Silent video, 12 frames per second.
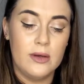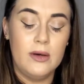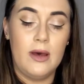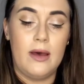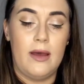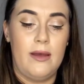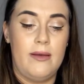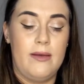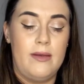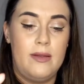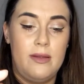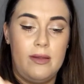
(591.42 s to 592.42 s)

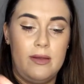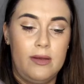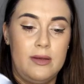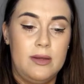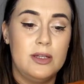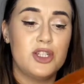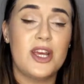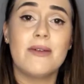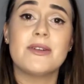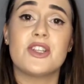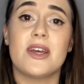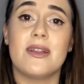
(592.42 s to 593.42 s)
A
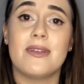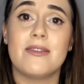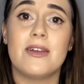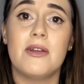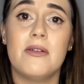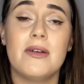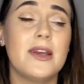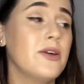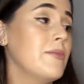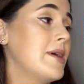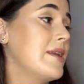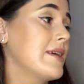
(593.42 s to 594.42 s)
shower gel. The
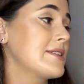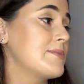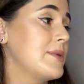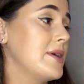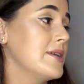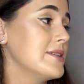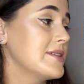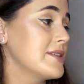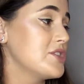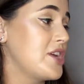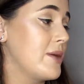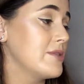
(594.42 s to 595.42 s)
L'Oreal Men Expert
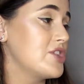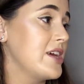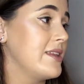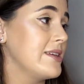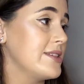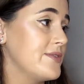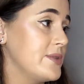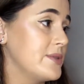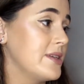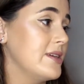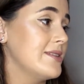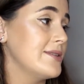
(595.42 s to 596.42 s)
shower gel is full
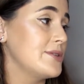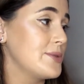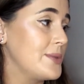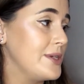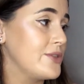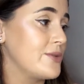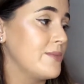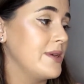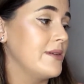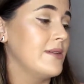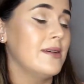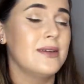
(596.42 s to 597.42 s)
size, it's
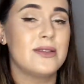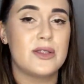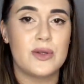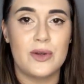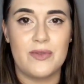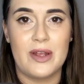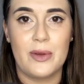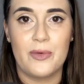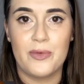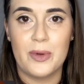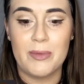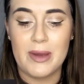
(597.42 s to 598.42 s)
300ml. It's got a value of
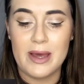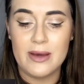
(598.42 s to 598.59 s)
£3.